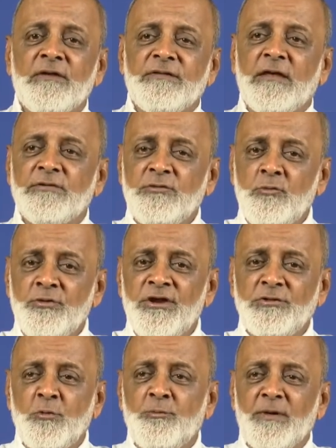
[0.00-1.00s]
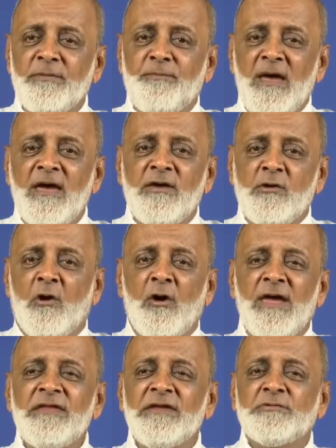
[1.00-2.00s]
that you need to prepare your
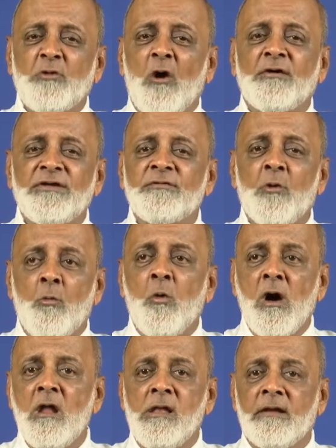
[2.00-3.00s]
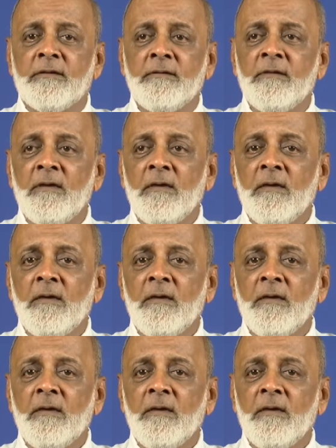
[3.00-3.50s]
any talk in the world